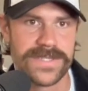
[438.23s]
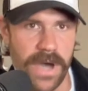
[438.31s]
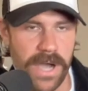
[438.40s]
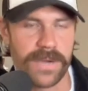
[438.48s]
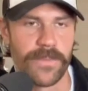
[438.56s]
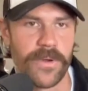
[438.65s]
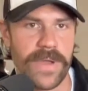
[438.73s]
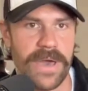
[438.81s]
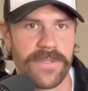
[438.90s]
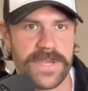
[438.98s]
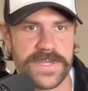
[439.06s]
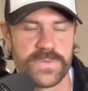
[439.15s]
talk about
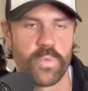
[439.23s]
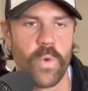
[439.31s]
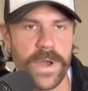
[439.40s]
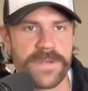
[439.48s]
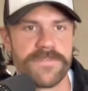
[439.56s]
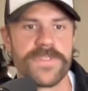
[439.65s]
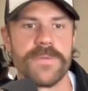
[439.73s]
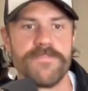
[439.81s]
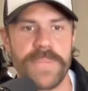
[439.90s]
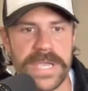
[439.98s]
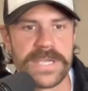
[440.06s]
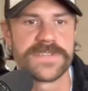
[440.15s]
how that is one of the
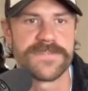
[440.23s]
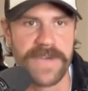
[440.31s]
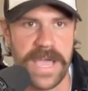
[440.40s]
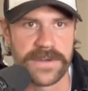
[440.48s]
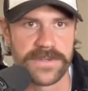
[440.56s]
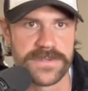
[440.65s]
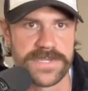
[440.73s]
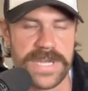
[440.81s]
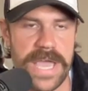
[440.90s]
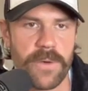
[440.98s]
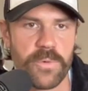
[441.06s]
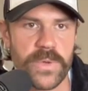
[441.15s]
biggest factors in
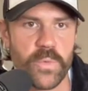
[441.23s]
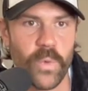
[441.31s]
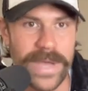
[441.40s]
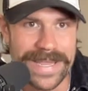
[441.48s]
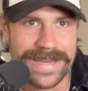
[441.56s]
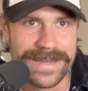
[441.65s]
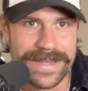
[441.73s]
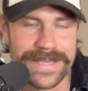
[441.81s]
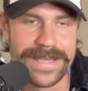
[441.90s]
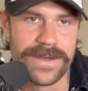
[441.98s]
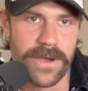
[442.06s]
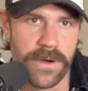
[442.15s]
how we win
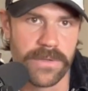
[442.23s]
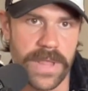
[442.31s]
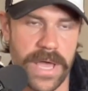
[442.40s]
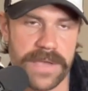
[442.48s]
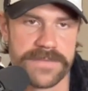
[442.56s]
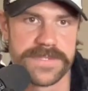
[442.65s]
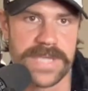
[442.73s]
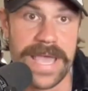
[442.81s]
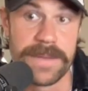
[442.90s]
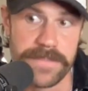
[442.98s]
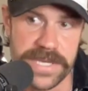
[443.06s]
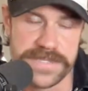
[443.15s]
in our lives
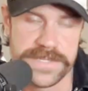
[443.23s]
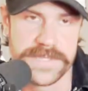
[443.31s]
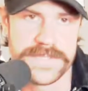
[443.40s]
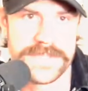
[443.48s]
and business.